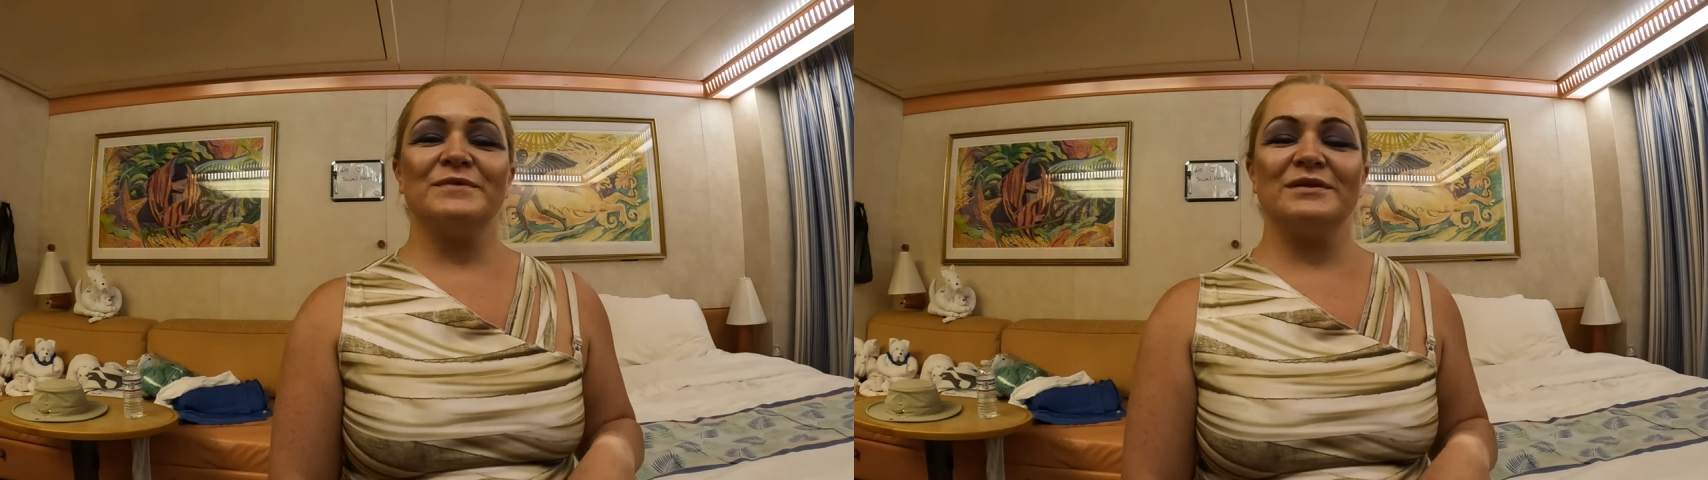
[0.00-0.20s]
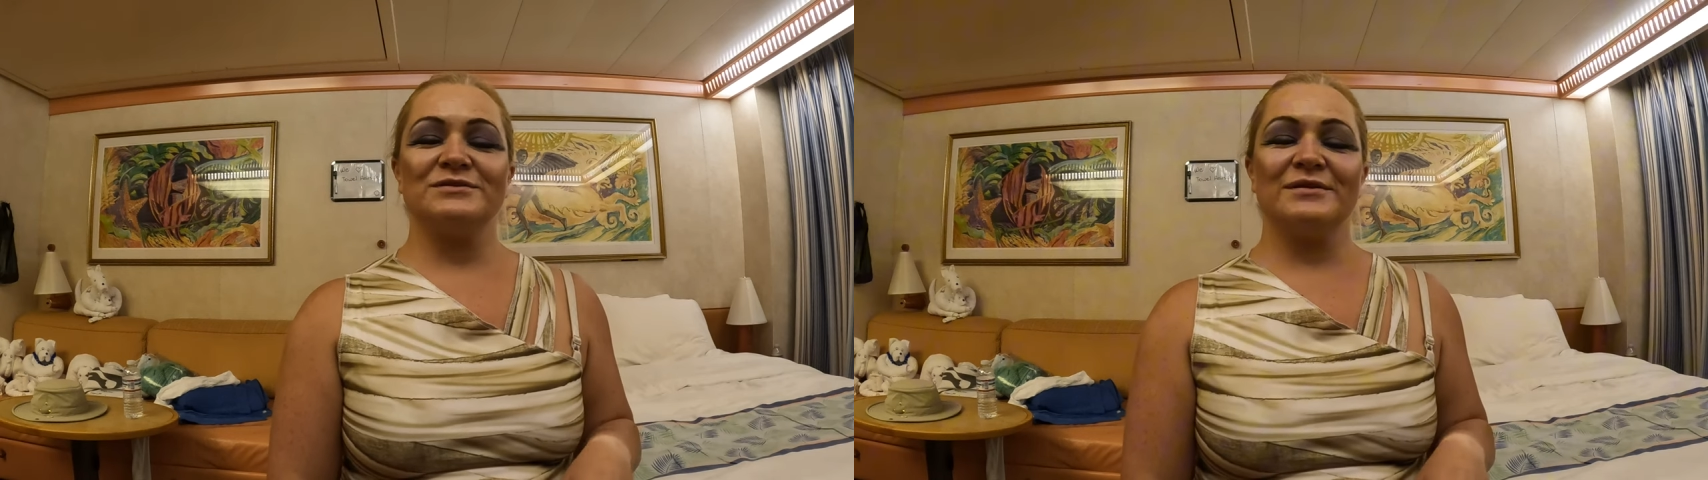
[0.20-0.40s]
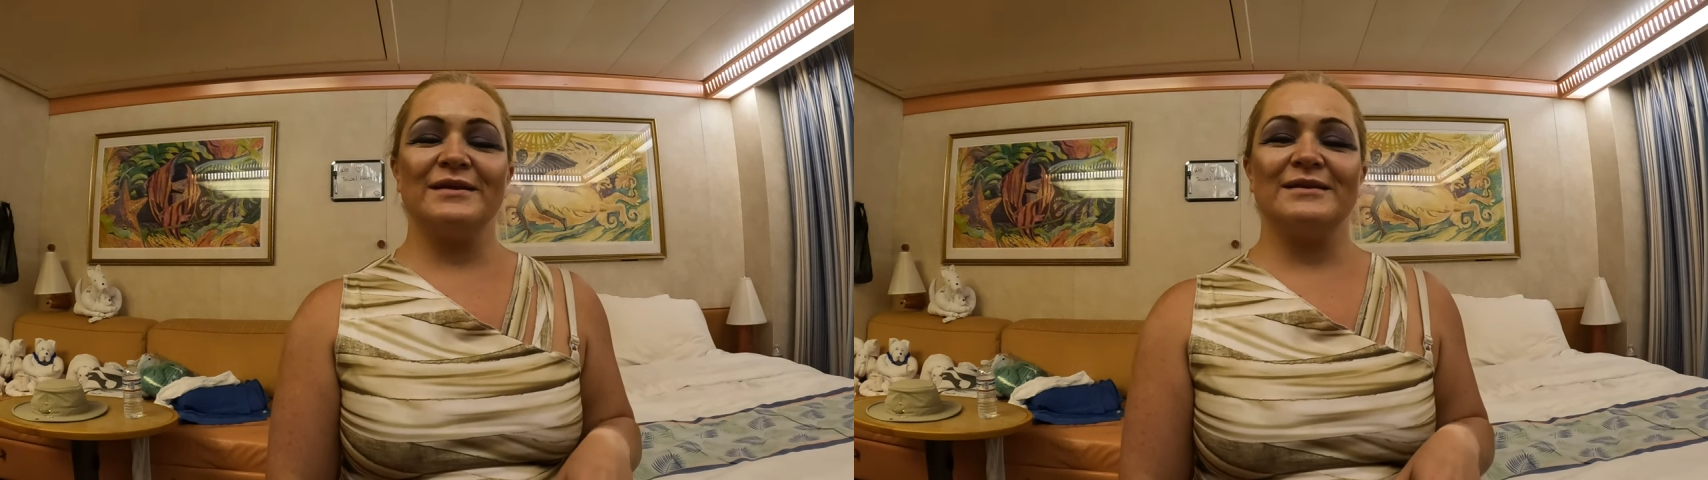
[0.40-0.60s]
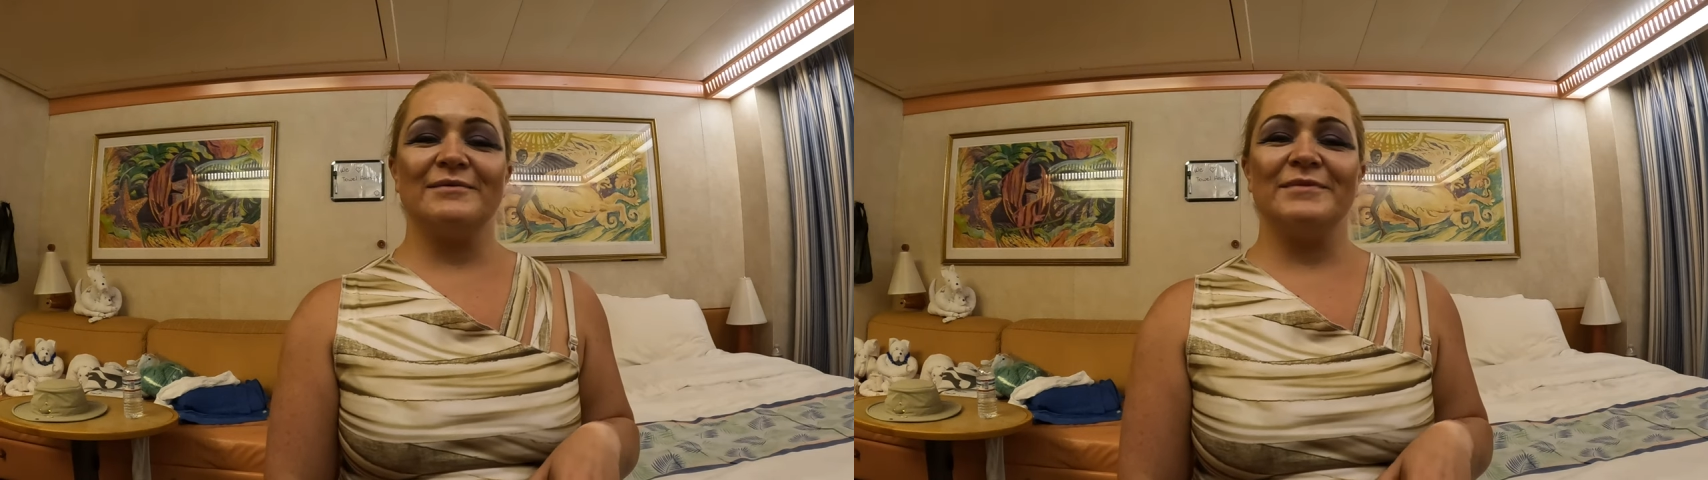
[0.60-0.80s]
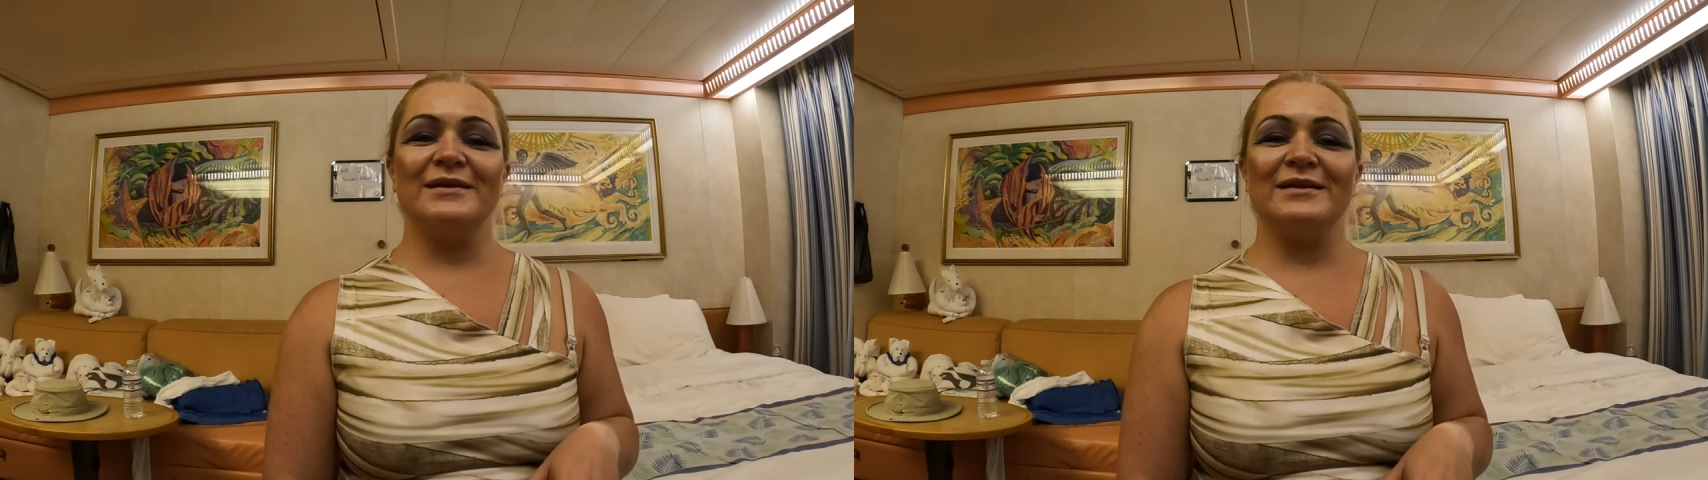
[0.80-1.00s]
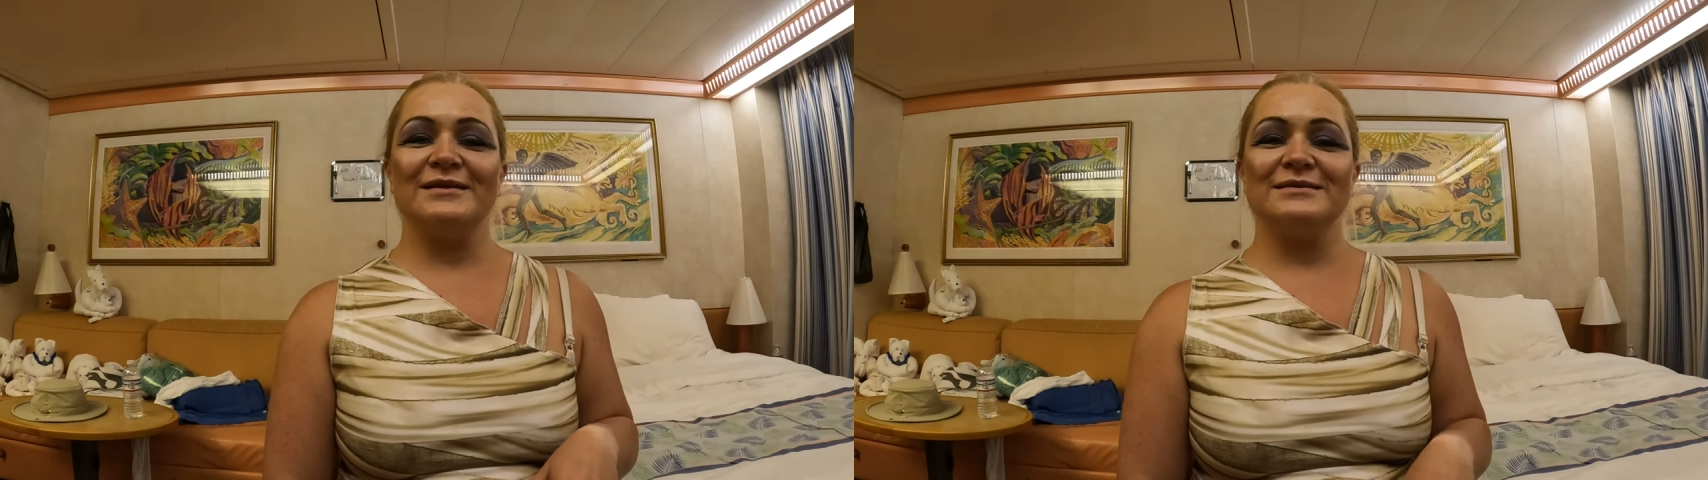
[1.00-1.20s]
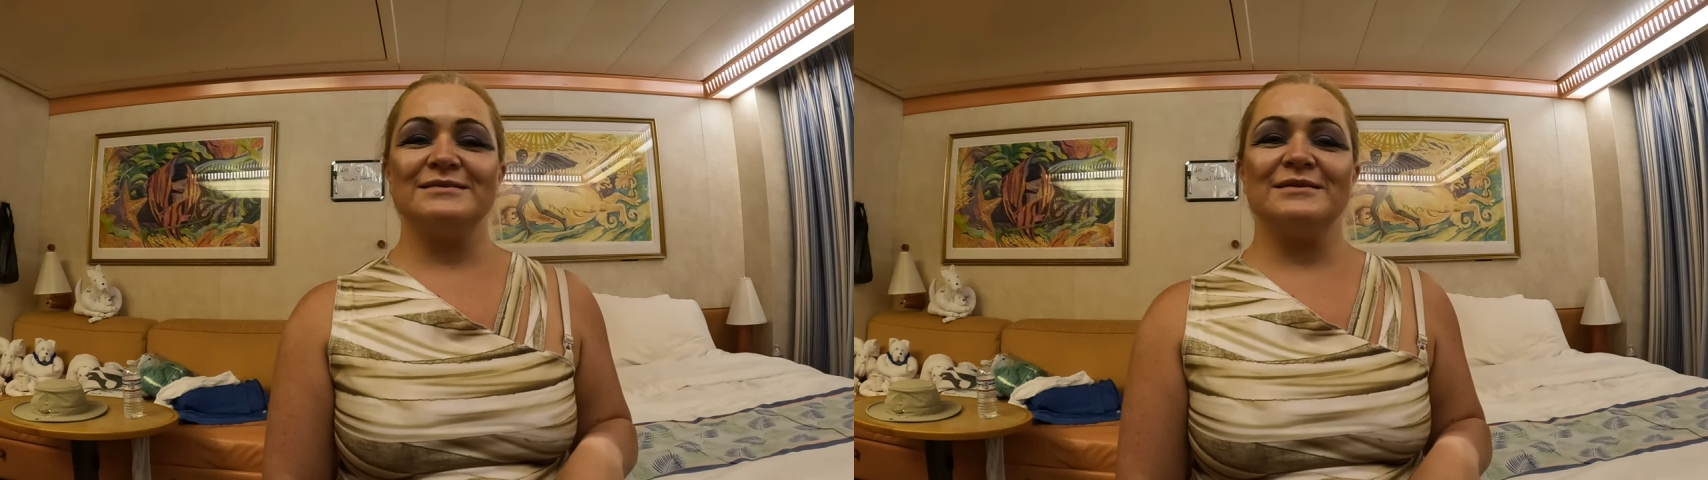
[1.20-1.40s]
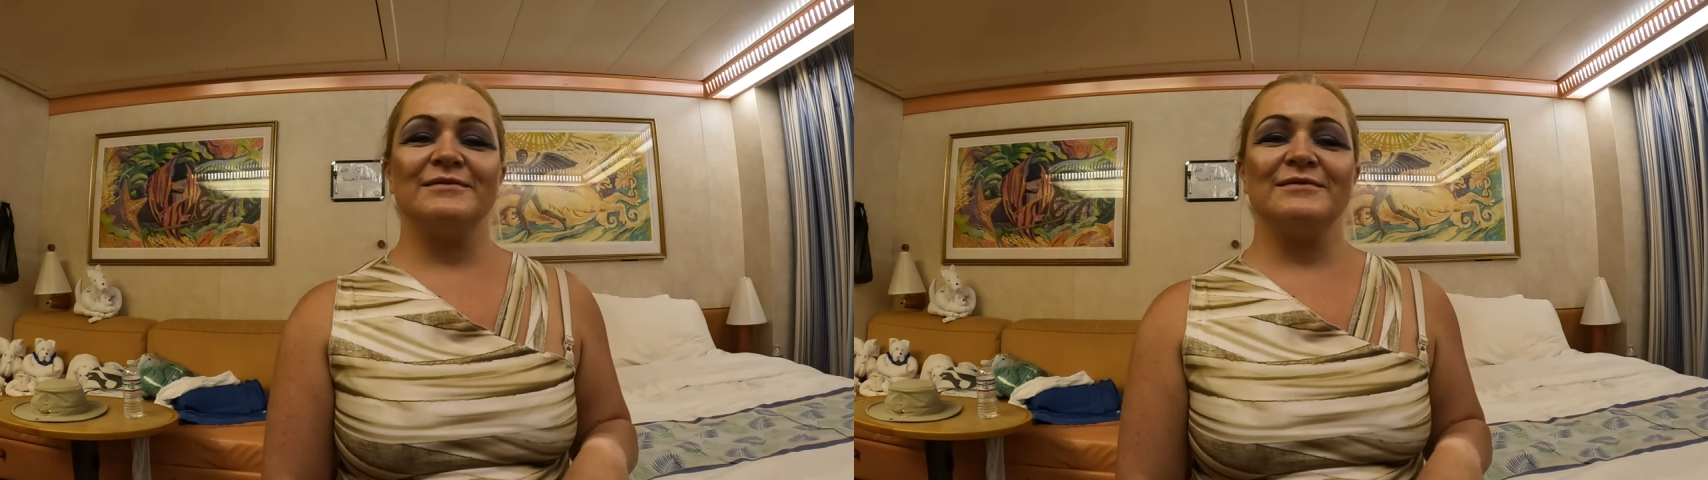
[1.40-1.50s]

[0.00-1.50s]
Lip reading: Such great comedians.